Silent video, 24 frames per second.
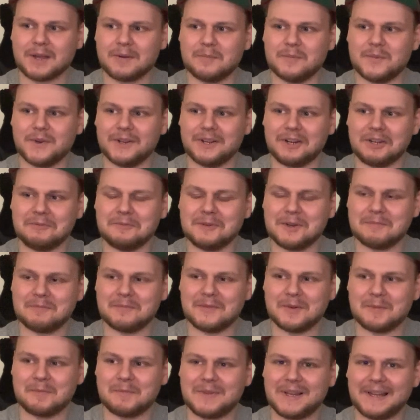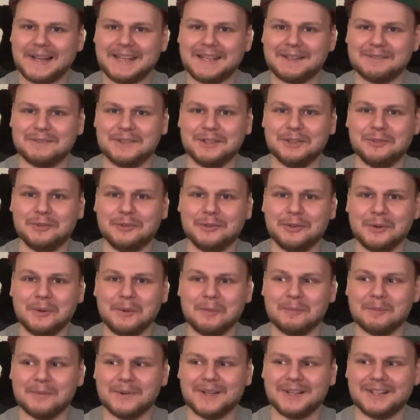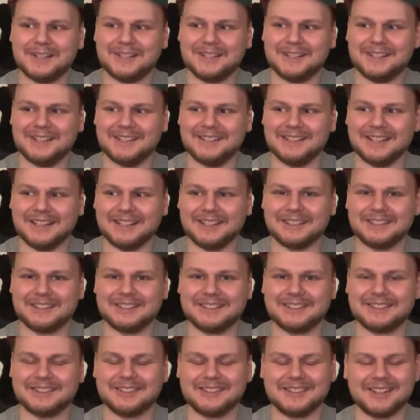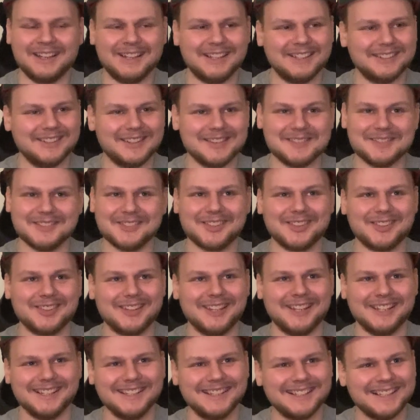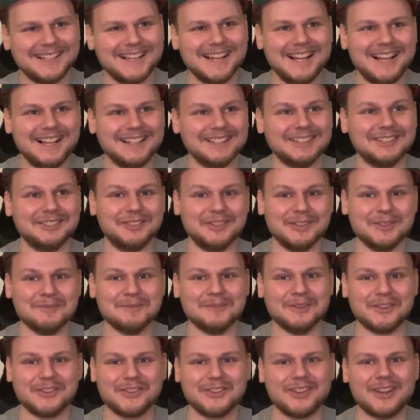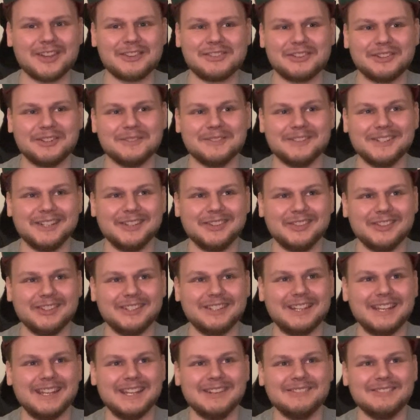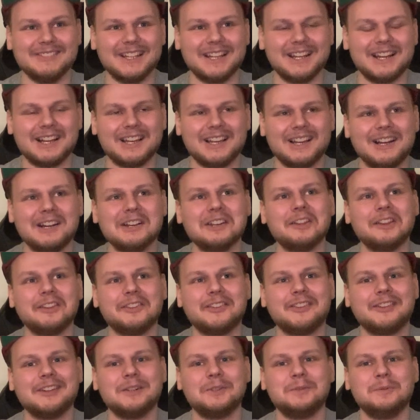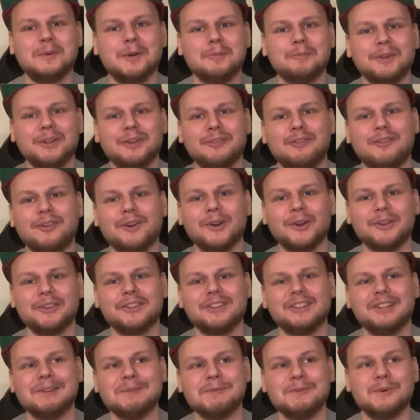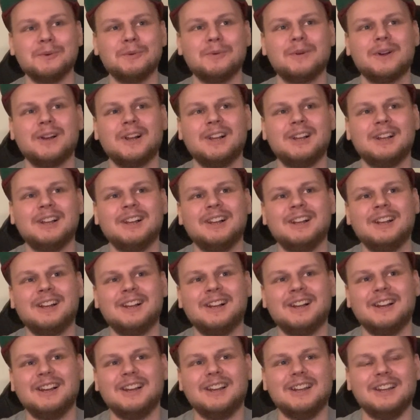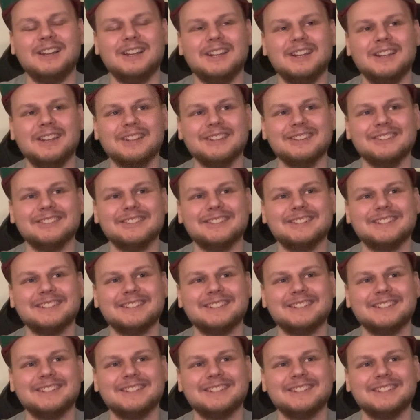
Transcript: But I remember playing with Doom. Like, that was like, Doom was such an amazing game. Like, I still remember the first level, and